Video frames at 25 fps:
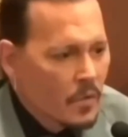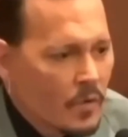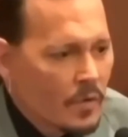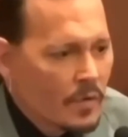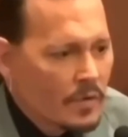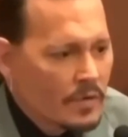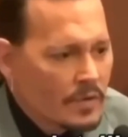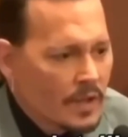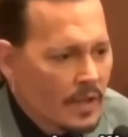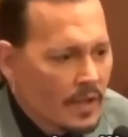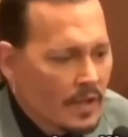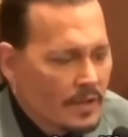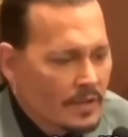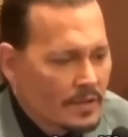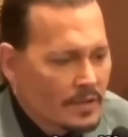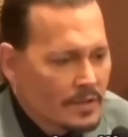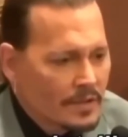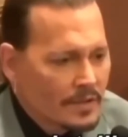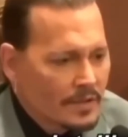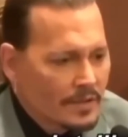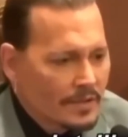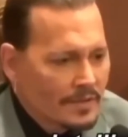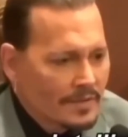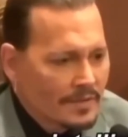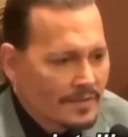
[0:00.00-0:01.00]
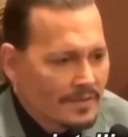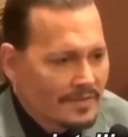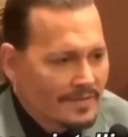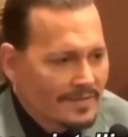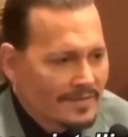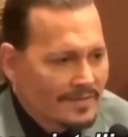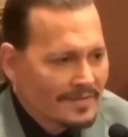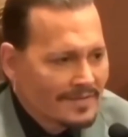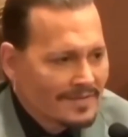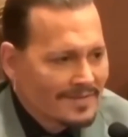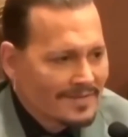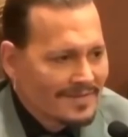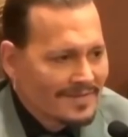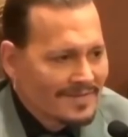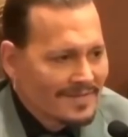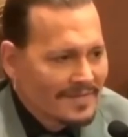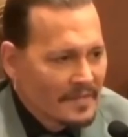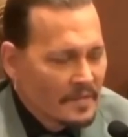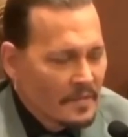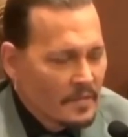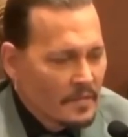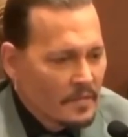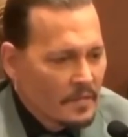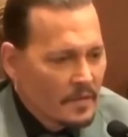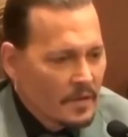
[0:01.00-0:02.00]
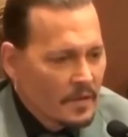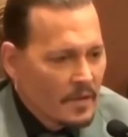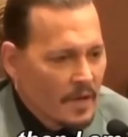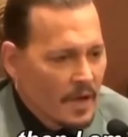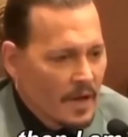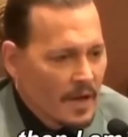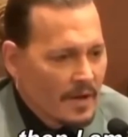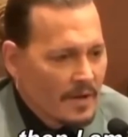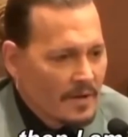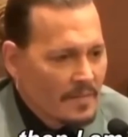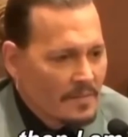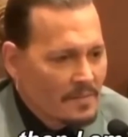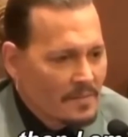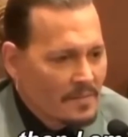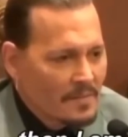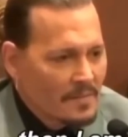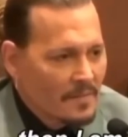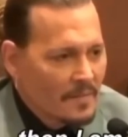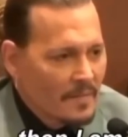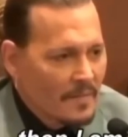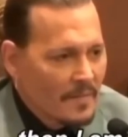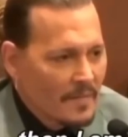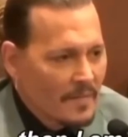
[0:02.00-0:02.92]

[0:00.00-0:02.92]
more intelligent than I am.